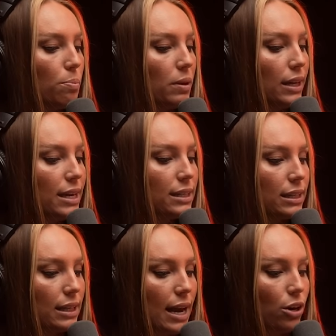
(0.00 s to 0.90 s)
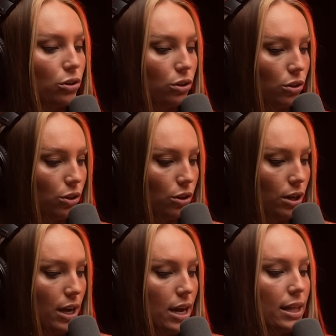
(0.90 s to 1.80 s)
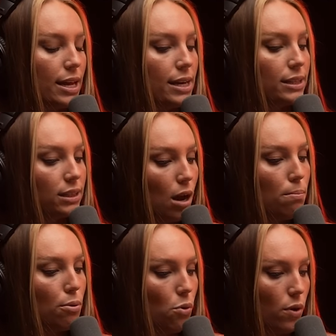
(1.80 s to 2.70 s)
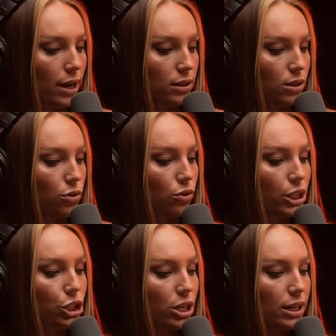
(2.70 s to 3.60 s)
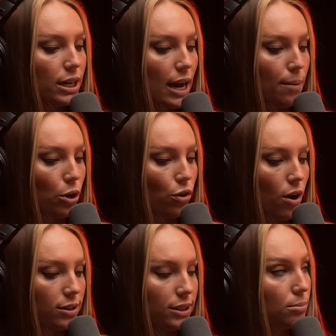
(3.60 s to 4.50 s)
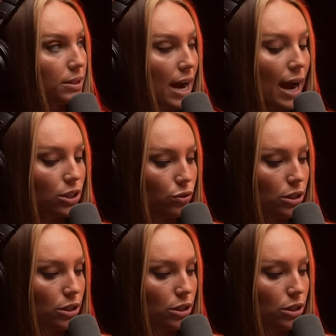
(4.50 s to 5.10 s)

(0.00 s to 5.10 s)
the police later learn that at some point Christian came across some tax